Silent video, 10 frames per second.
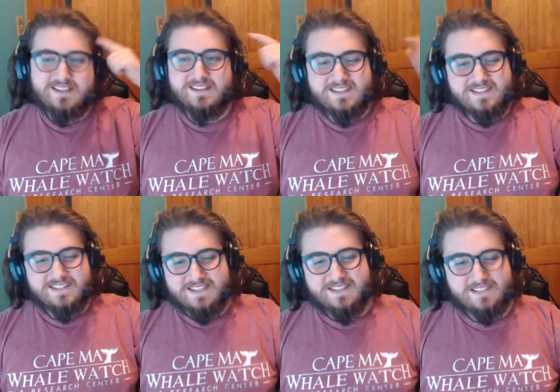this is
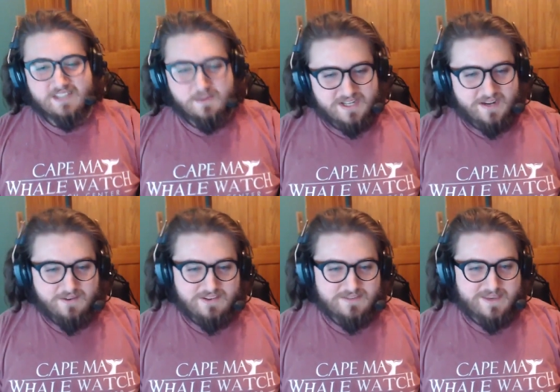the assumption I
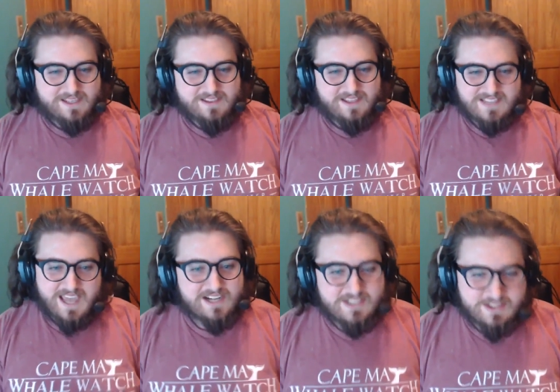was making that's
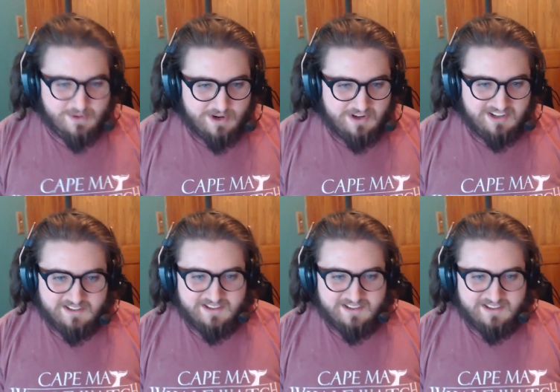actually wrong.